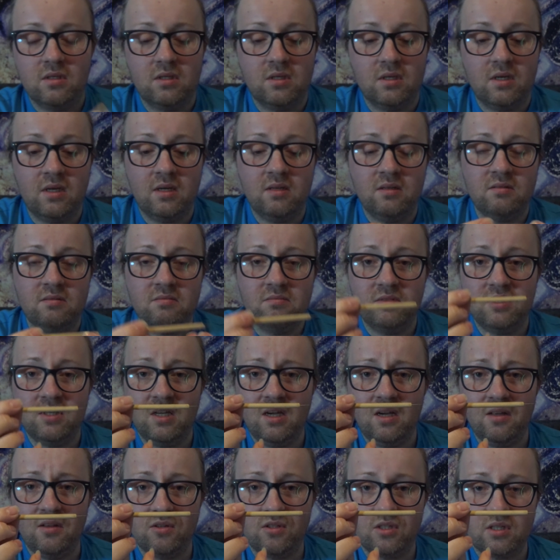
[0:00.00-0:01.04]
And
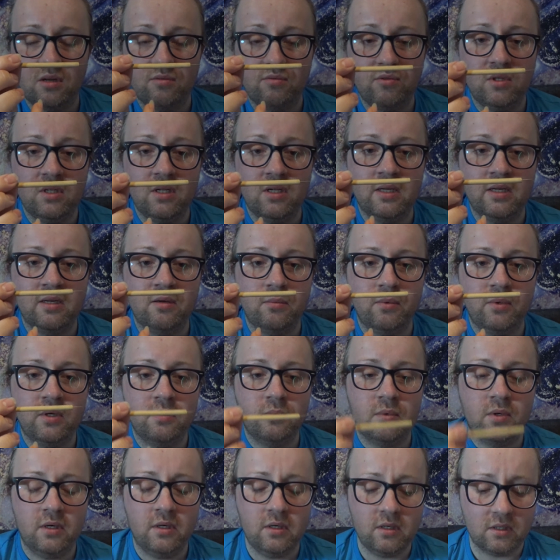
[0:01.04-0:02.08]
yeah, there's that really lightweight
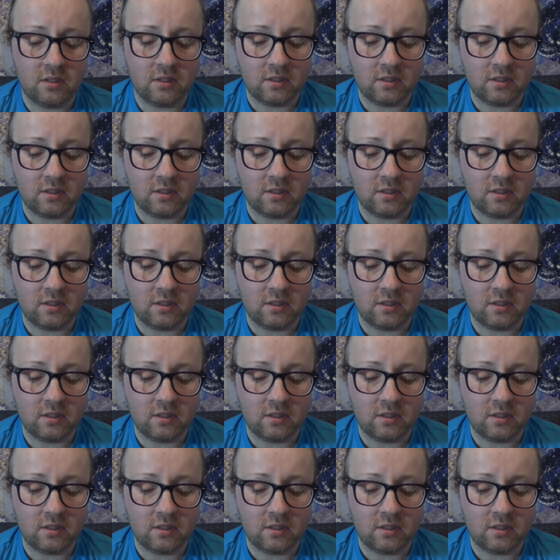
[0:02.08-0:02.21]
one.